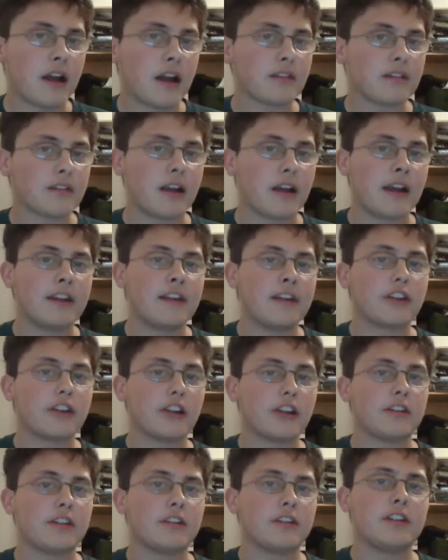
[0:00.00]
I could
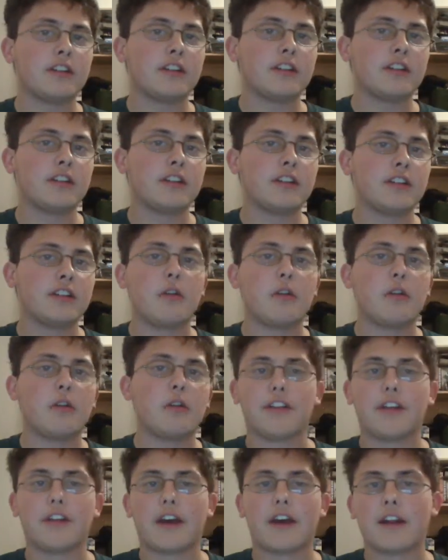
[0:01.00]
learn to go around
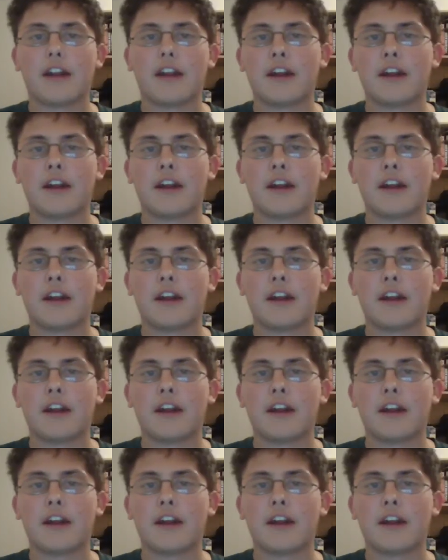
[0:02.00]
that.